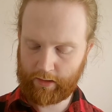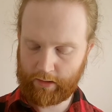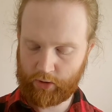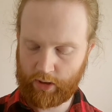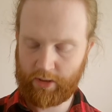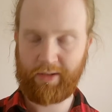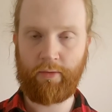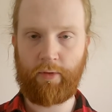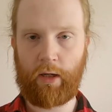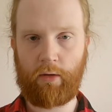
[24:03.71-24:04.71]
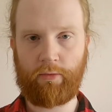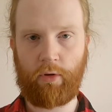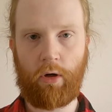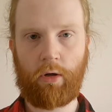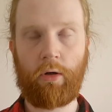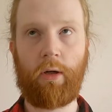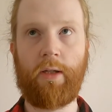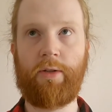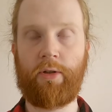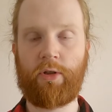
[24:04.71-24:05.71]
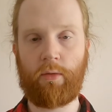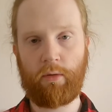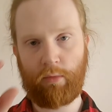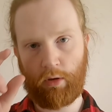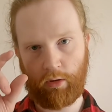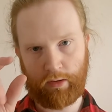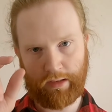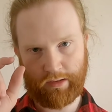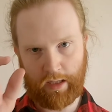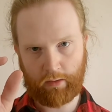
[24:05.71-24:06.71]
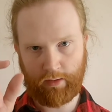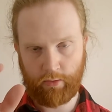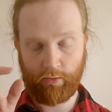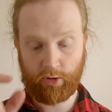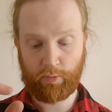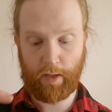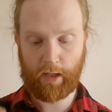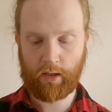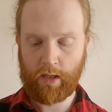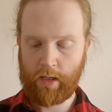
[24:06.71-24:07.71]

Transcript: changing the valve knocker is that some of them aren't exactly to spec,